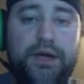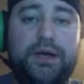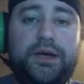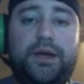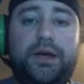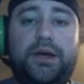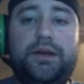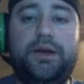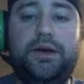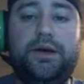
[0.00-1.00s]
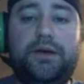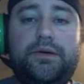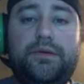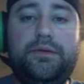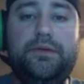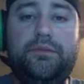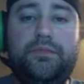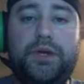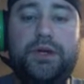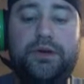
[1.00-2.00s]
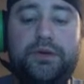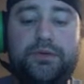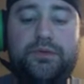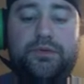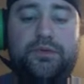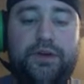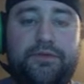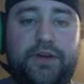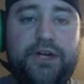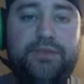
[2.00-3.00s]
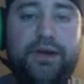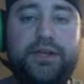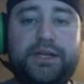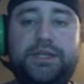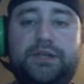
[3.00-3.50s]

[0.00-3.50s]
and I'm going to refresh my list. And you can